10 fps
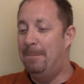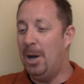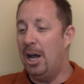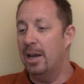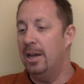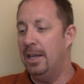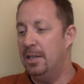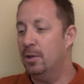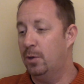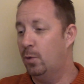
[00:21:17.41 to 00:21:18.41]
But
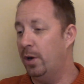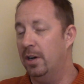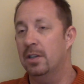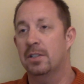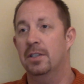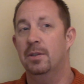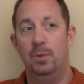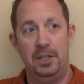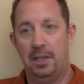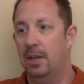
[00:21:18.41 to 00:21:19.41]
quite honestly,
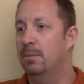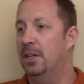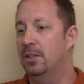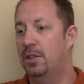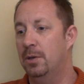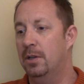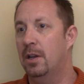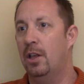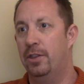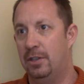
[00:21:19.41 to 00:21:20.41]
when it came down to it,